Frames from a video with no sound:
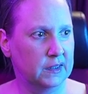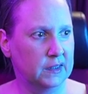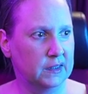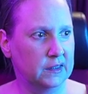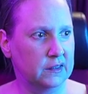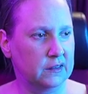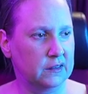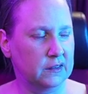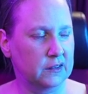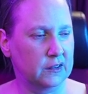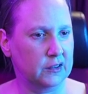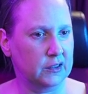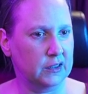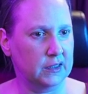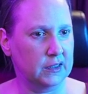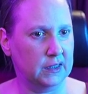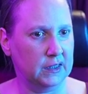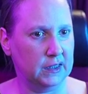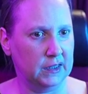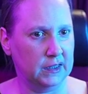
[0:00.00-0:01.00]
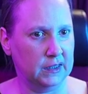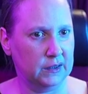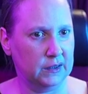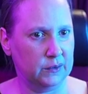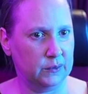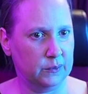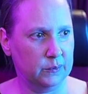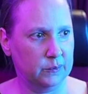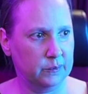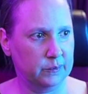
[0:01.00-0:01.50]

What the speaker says: It's not in here.